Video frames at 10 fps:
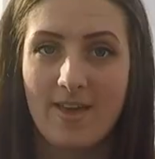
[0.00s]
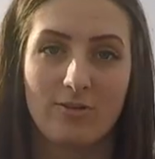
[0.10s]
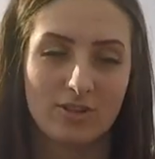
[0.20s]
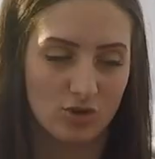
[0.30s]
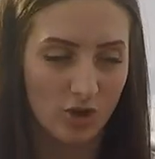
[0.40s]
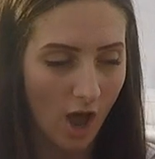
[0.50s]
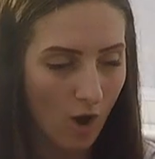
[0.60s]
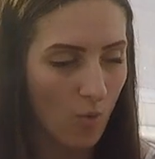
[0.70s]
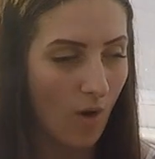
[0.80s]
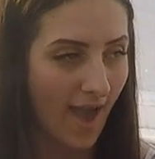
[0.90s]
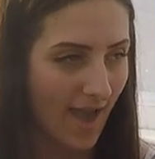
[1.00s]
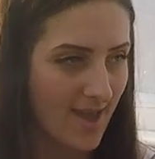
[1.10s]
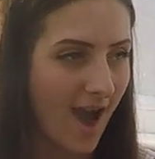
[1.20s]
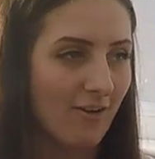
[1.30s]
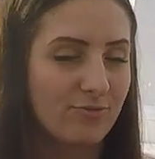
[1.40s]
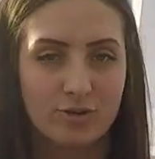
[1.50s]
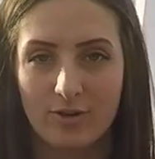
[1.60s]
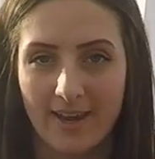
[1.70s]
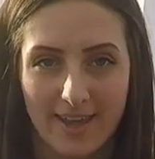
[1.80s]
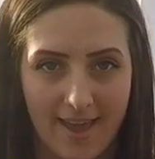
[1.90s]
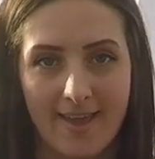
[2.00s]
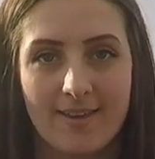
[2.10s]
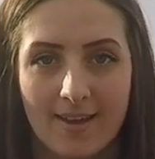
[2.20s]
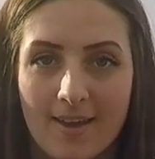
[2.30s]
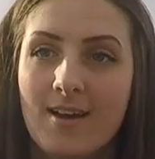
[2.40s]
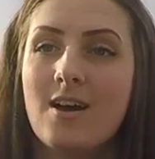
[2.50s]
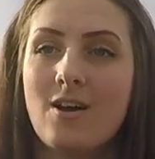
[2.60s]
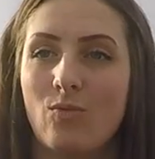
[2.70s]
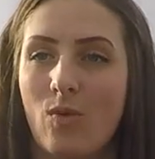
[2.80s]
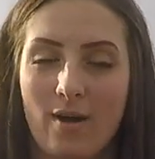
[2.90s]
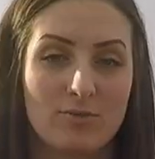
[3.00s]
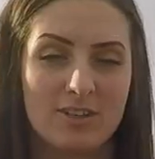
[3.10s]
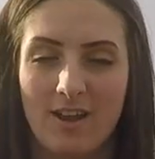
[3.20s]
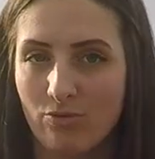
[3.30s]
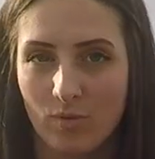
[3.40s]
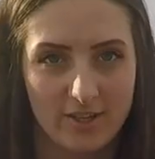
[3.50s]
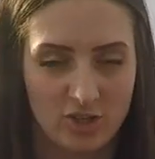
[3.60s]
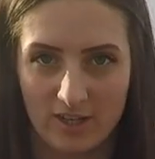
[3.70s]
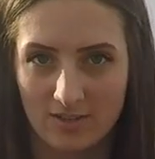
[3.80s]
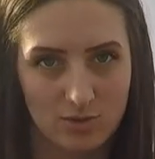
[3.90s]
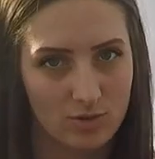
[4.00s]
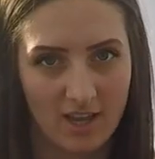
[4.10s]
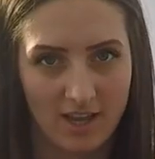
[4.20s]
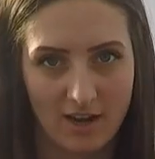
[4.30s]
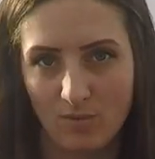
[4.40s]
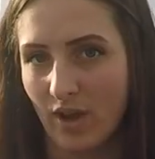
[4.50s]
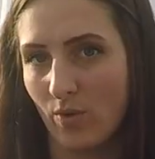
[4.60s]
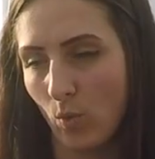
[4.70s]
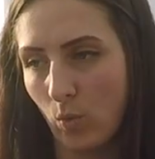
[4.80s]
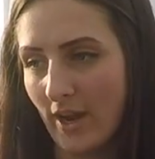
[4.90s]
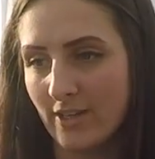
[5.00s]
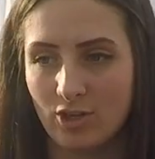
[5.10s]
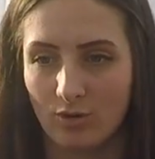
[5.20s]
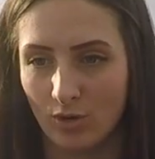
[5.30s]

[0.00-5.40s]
There is no way after a gig, I would never wear jeans to a gig anyway, way too